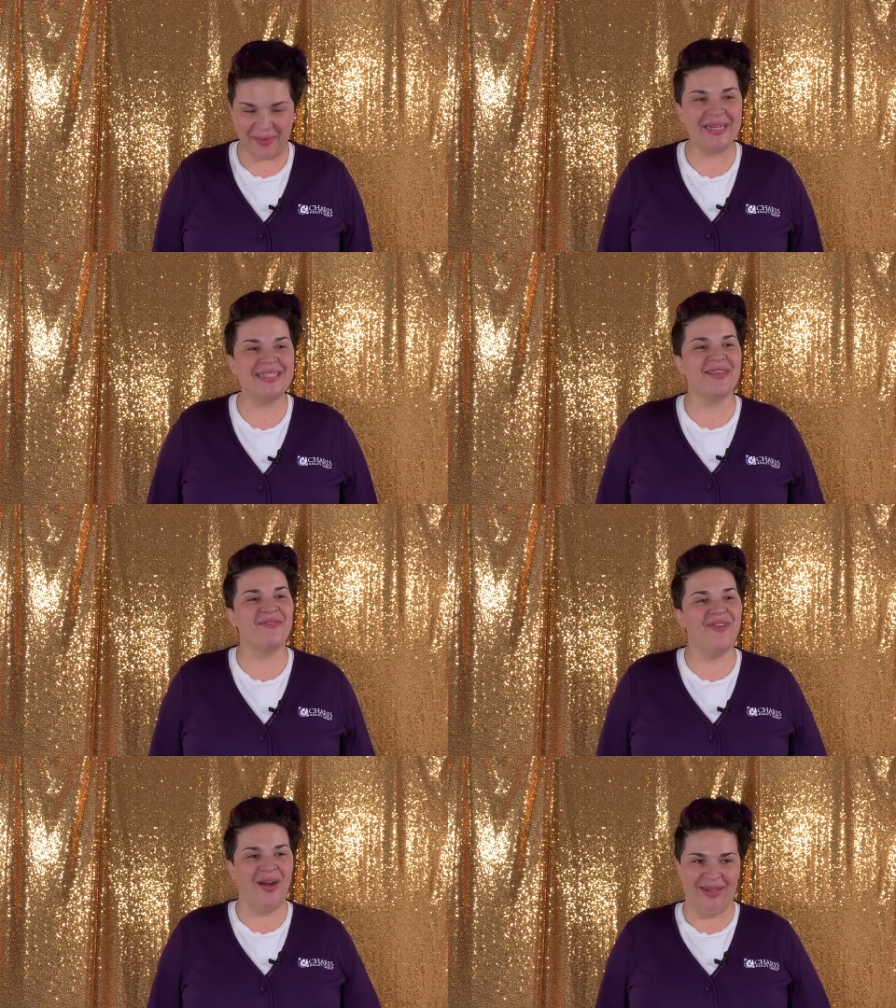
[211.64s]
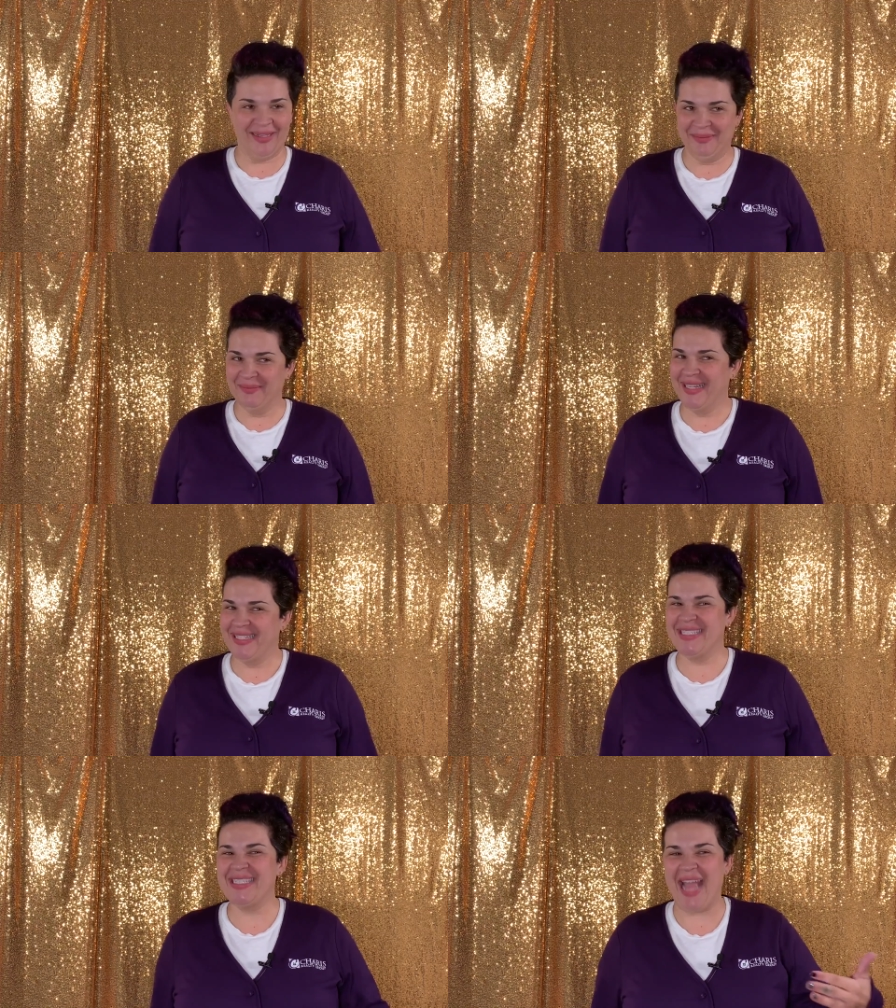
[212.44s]
I'm gonna say funk, but
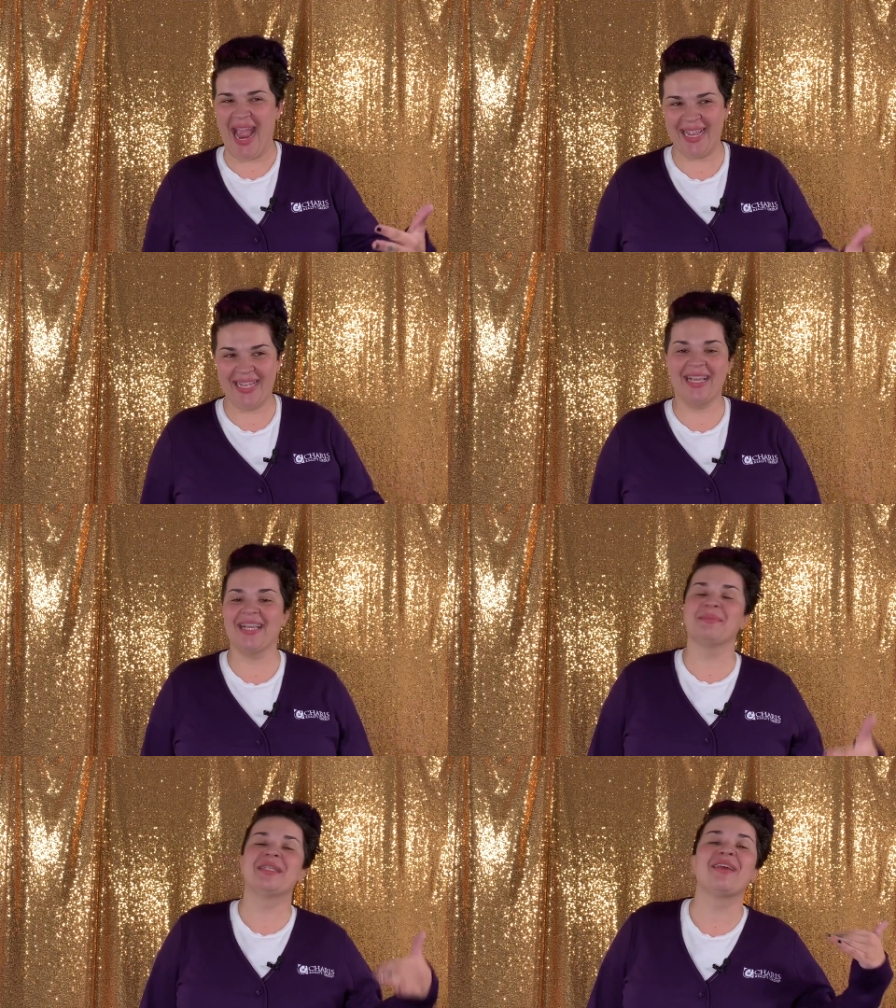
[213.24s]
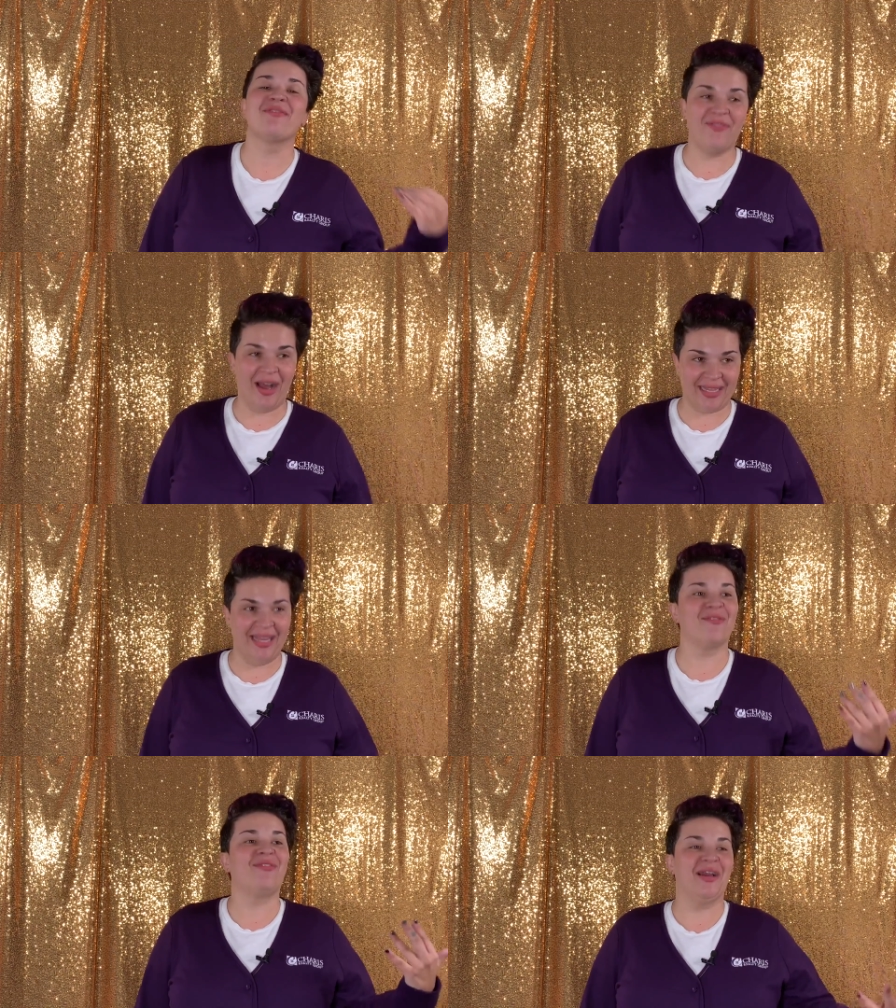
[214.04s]
stank. Cause I'm gonna say
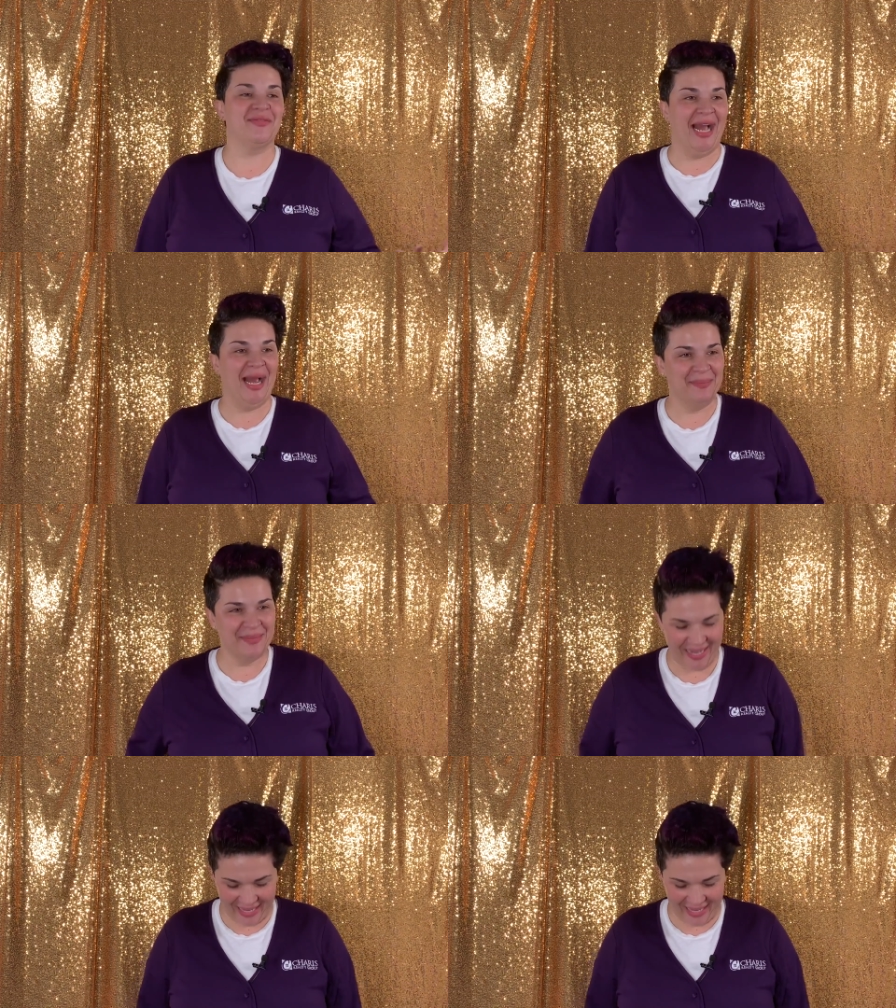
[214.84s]
like five times.